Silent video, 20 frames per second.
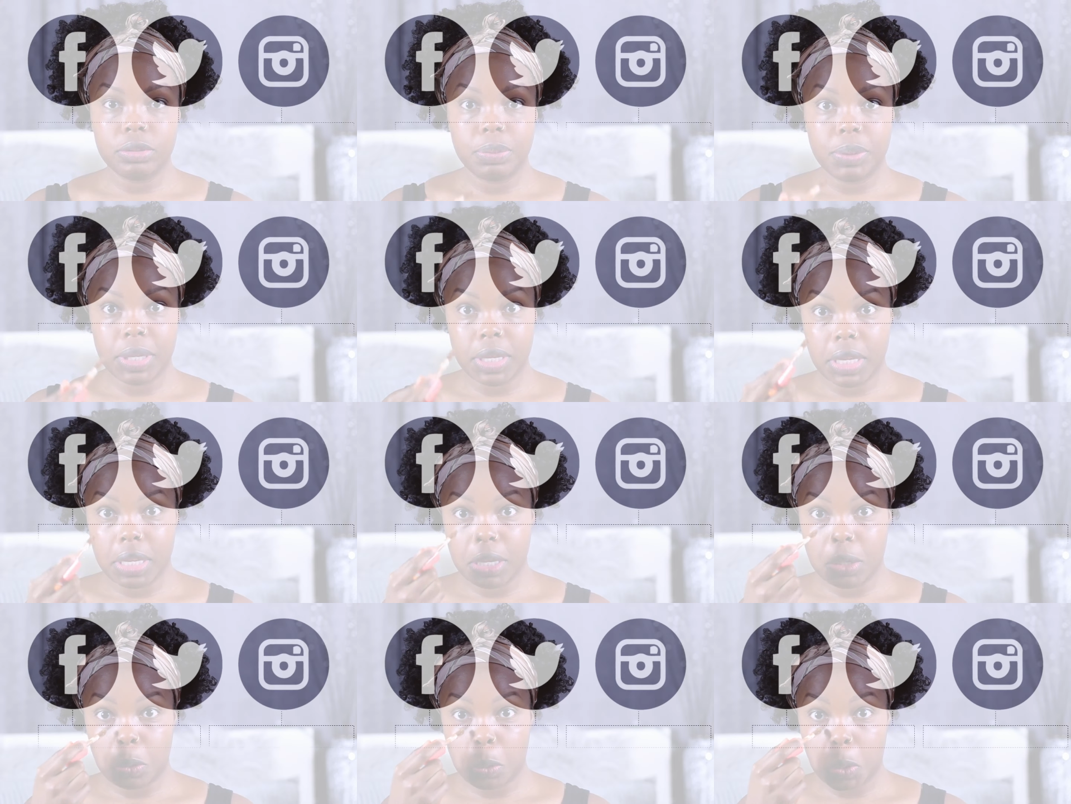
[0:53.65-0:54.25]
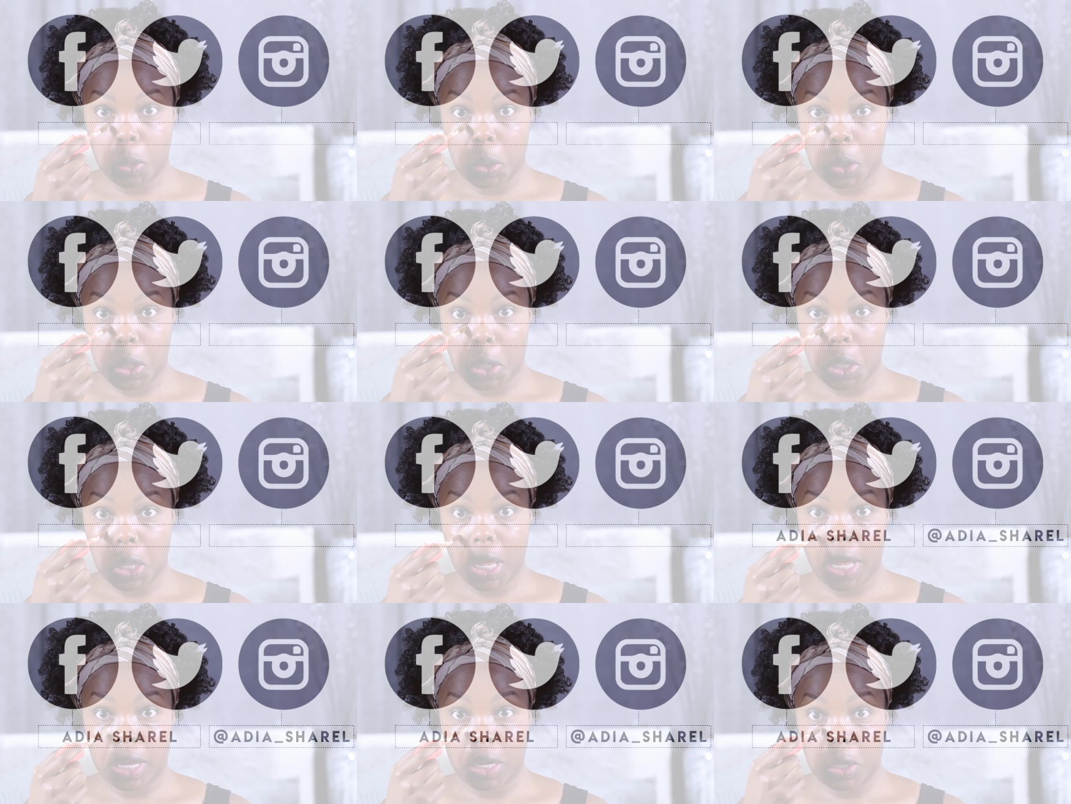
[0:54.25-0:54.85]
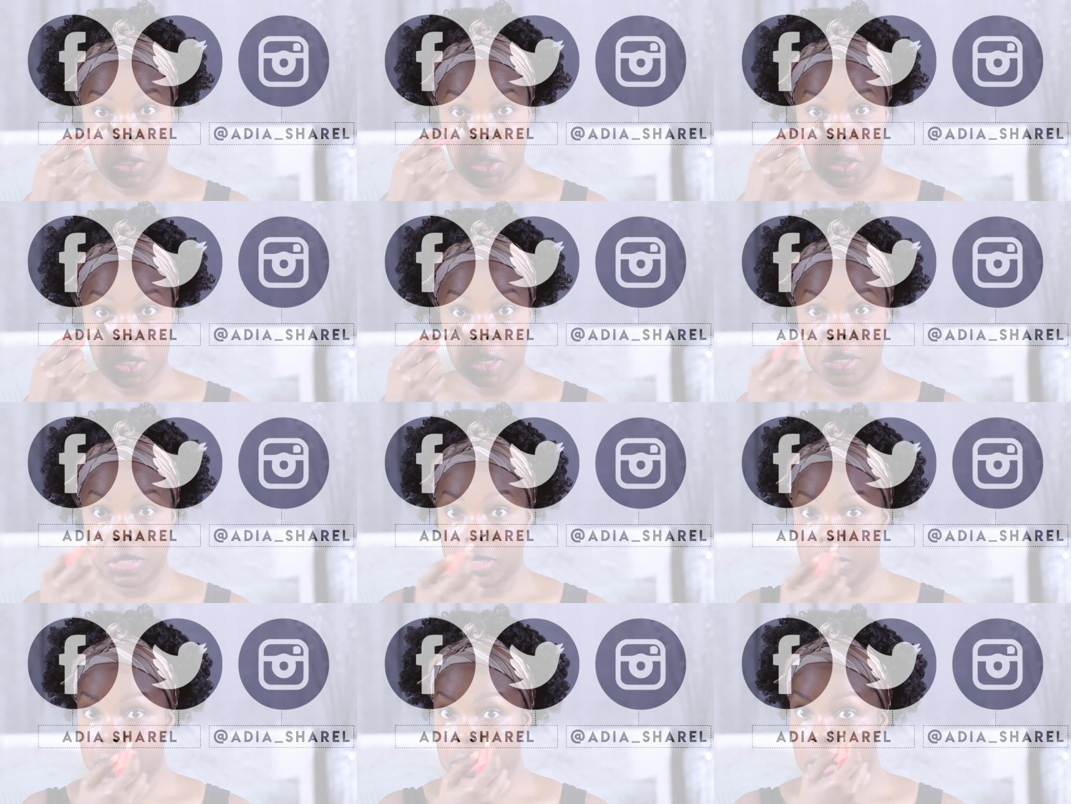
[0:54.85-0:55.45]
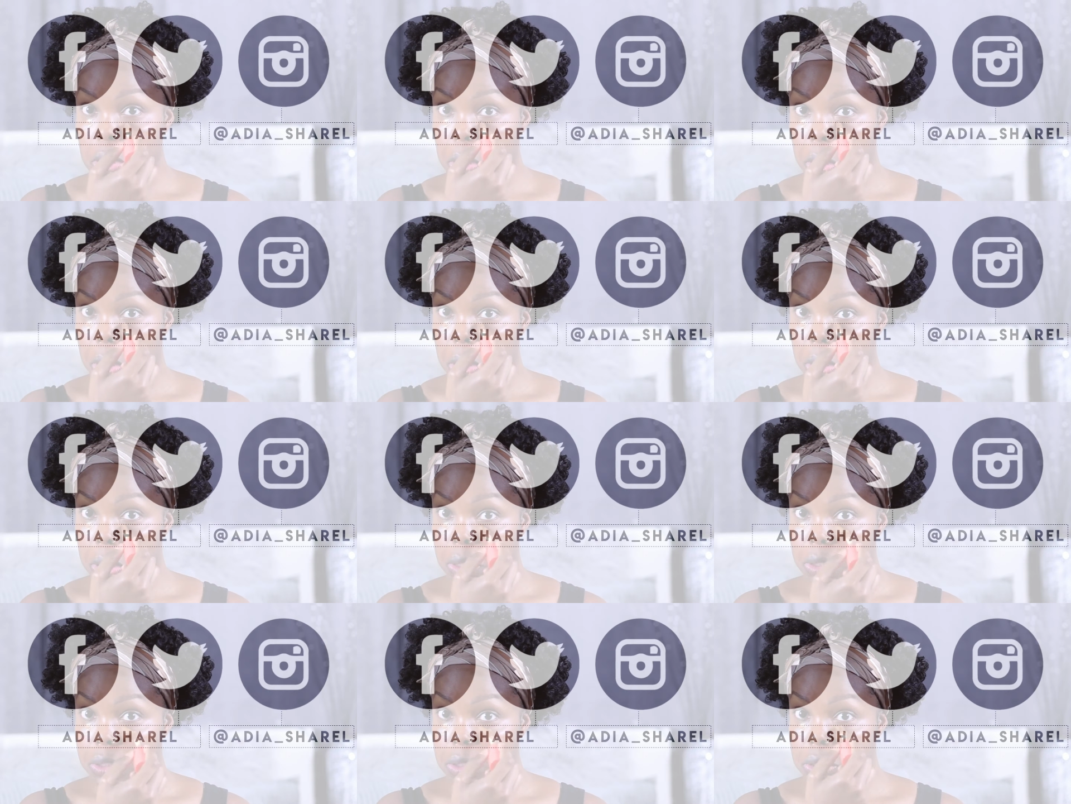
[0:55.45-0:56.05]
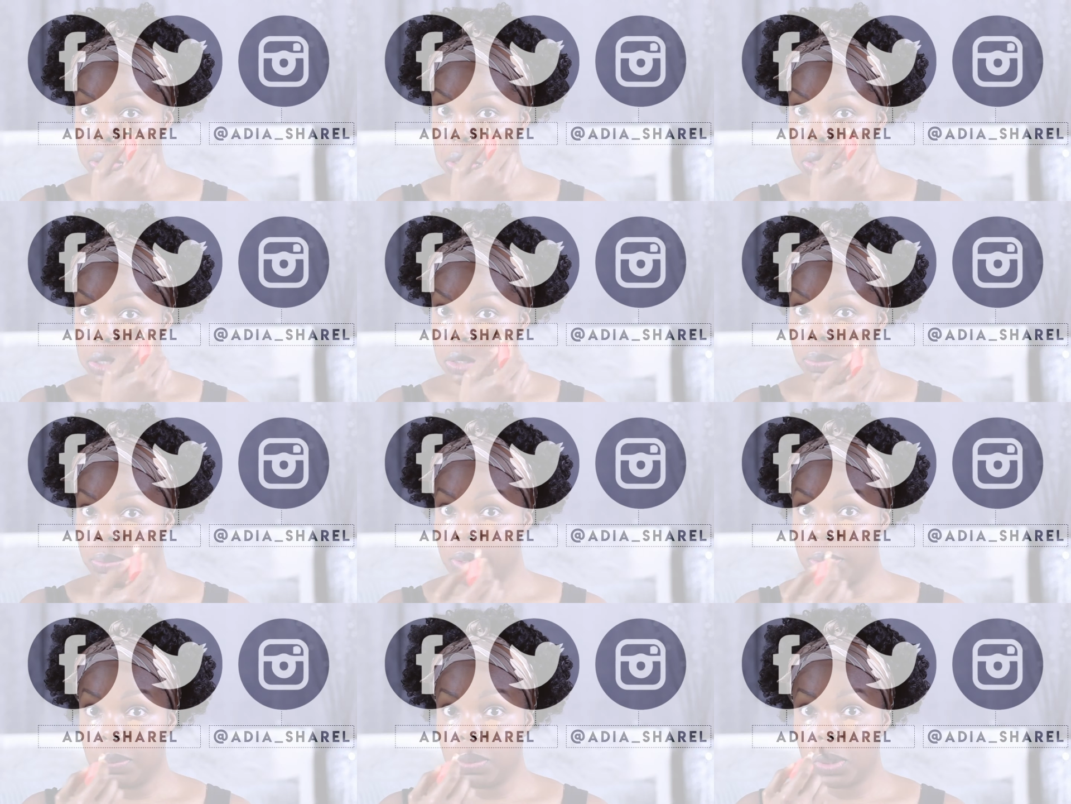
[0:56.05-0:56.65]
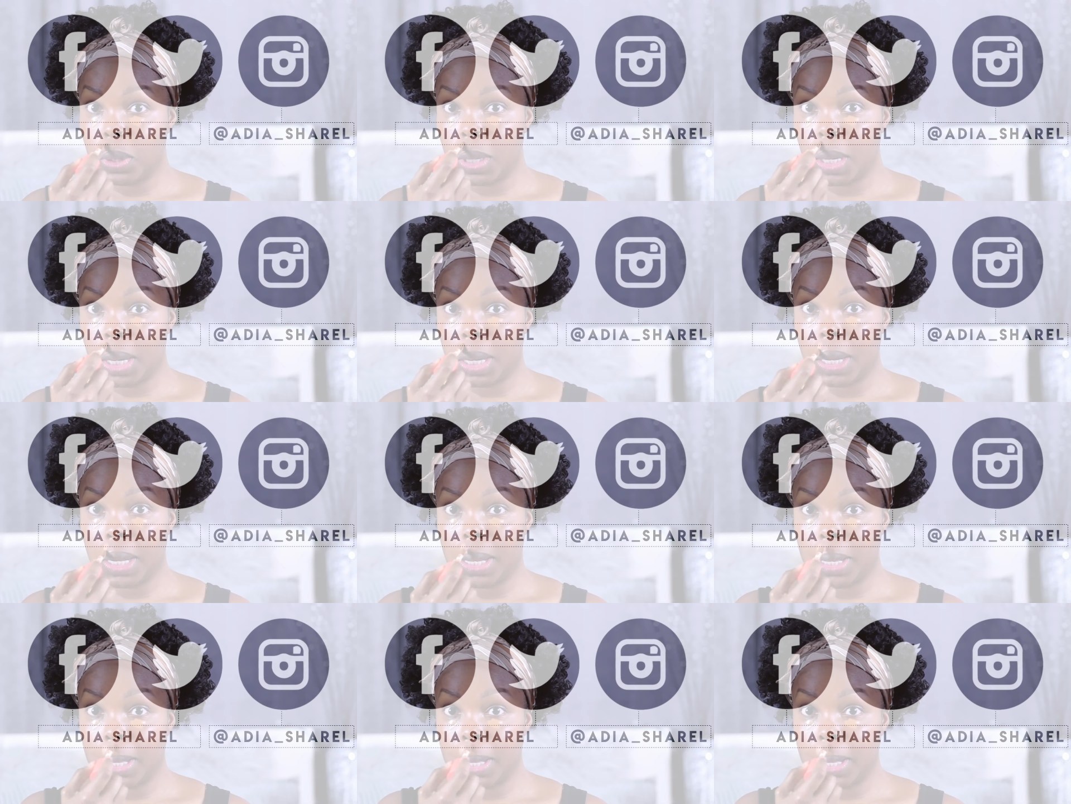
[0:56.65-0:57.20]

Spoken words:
No face is visible, so there are no lips to read.